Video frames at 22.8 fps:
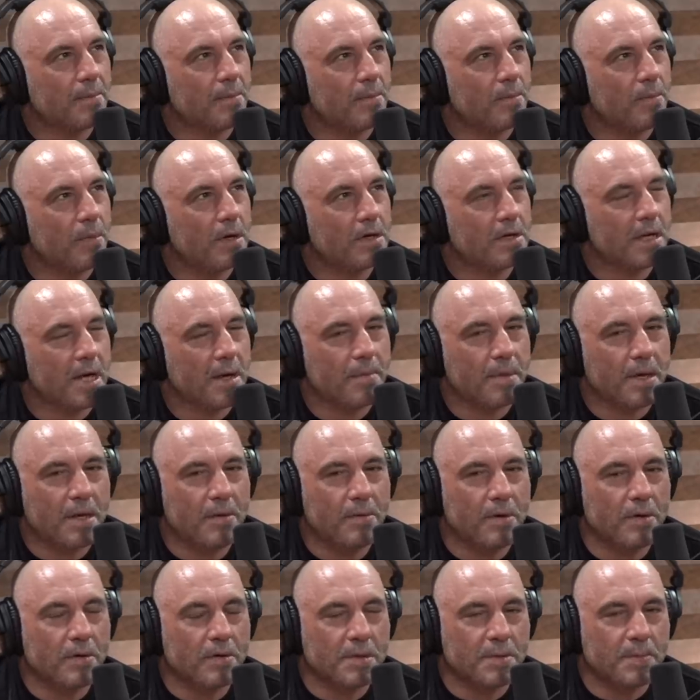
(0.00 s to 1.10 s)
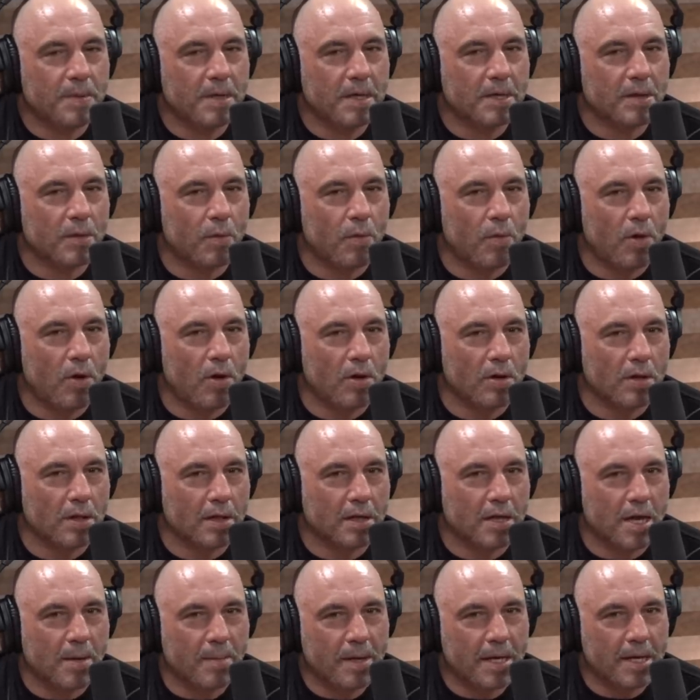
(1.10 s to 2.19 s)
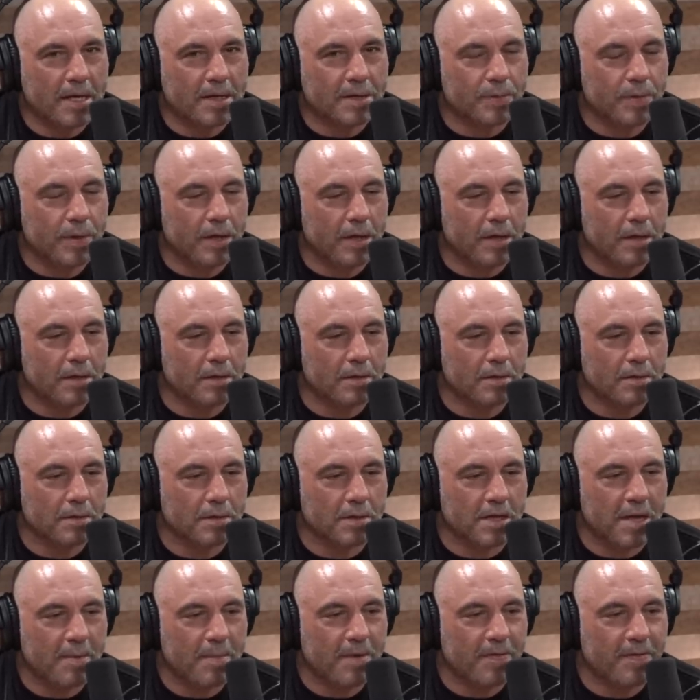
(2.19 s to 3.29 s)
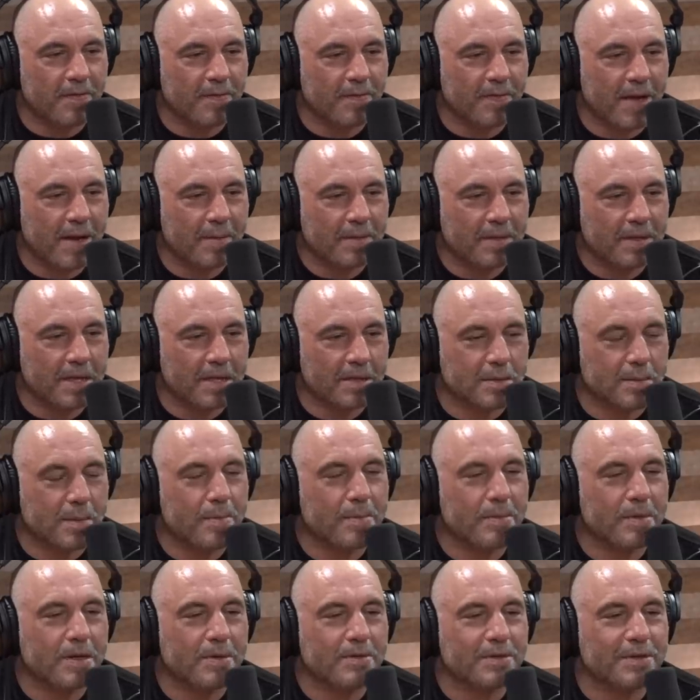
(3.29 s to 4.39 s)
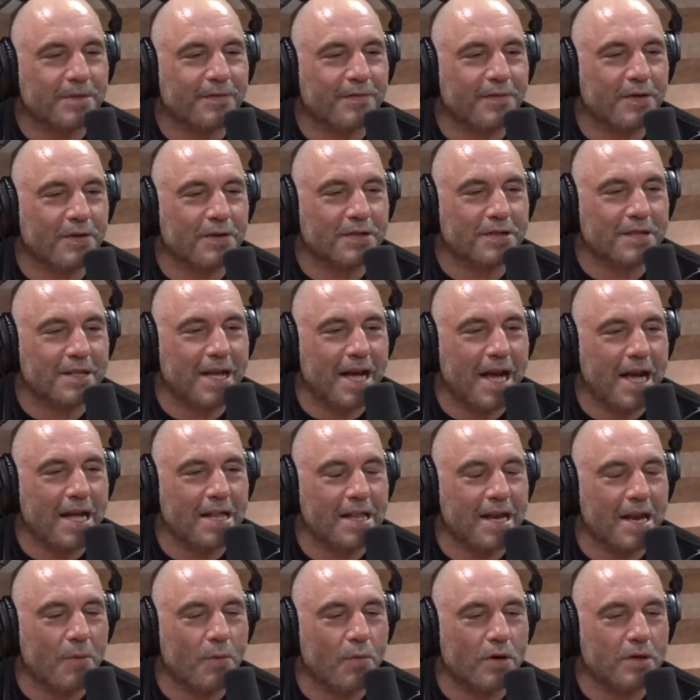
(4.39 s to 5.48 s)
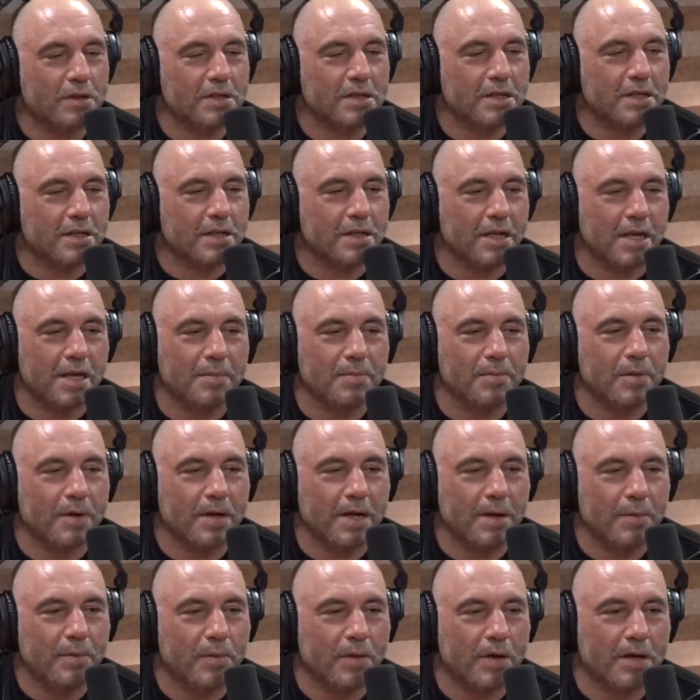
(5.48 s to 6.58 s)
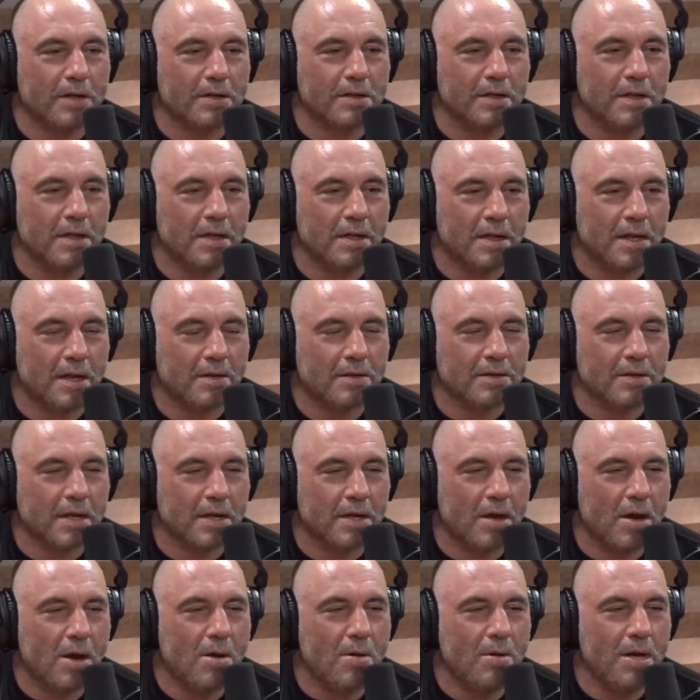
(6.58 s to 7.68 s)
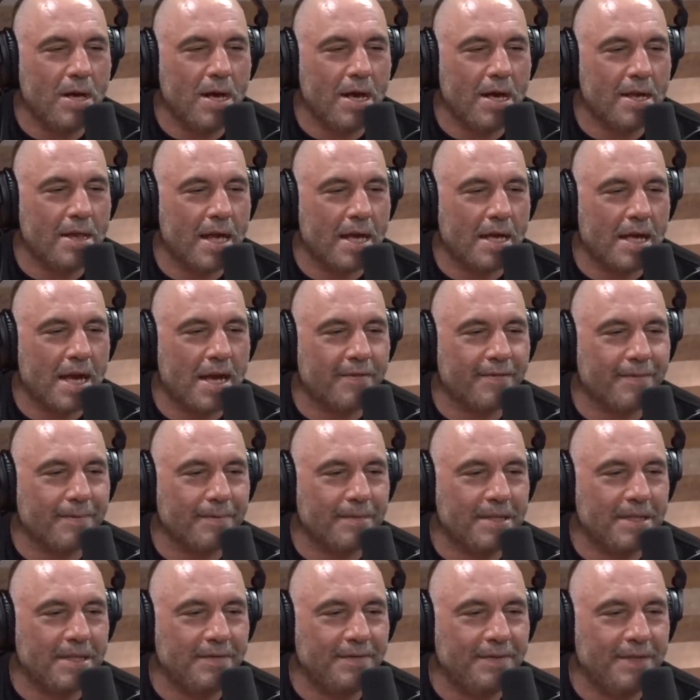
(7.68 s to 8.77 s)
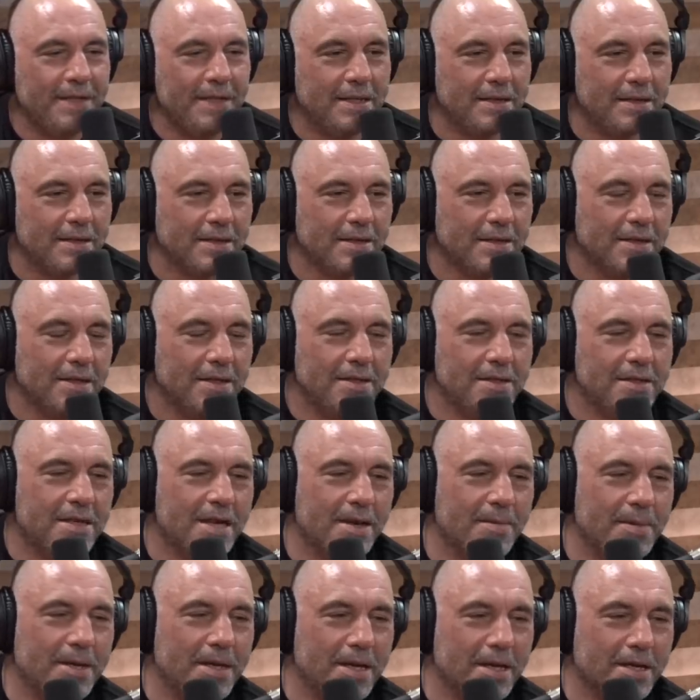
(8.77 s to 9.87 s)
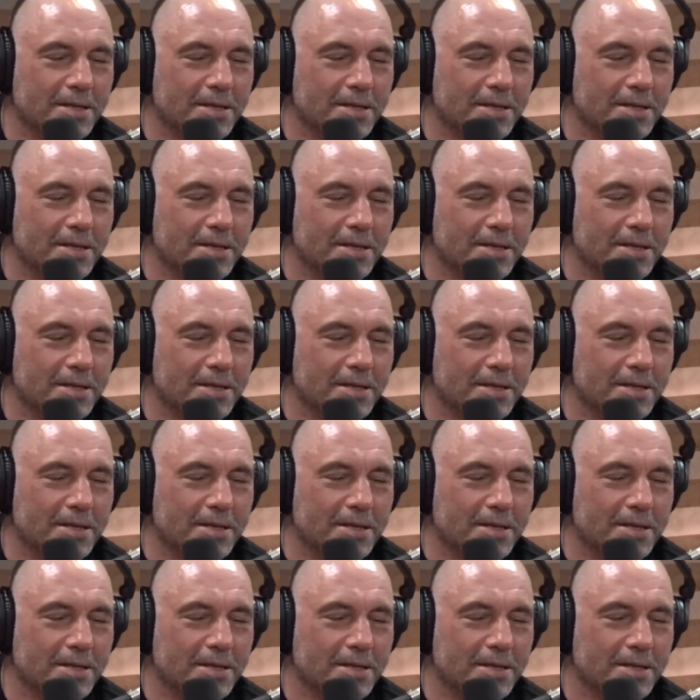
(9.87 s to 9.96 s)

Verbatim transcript: one time, but he would always be on the wall, like coming next week, escaping from Family Ties. I remember that was the first guy that I worked in a club where he worked that I was like, oh yeah, that guy from TV, he's coming next